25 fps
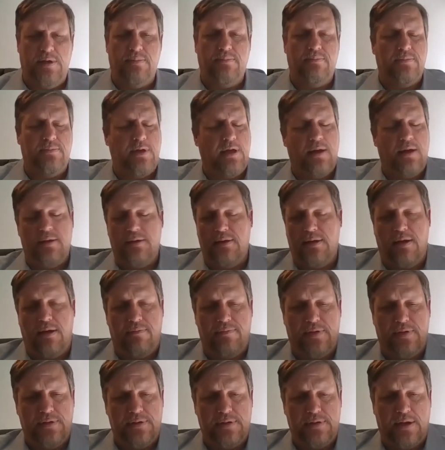No,
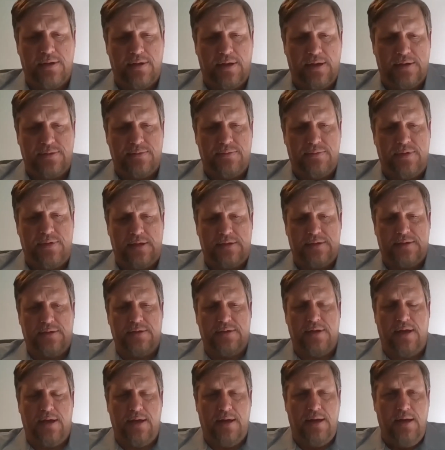love it. No, that's
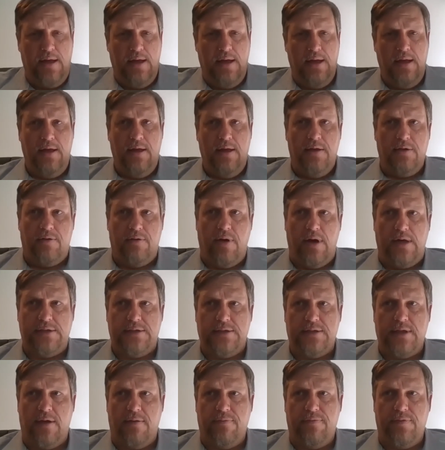
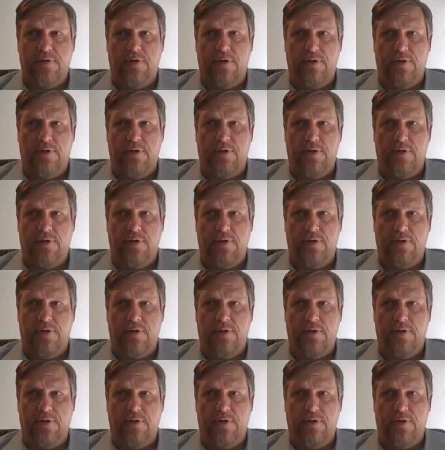great stuff.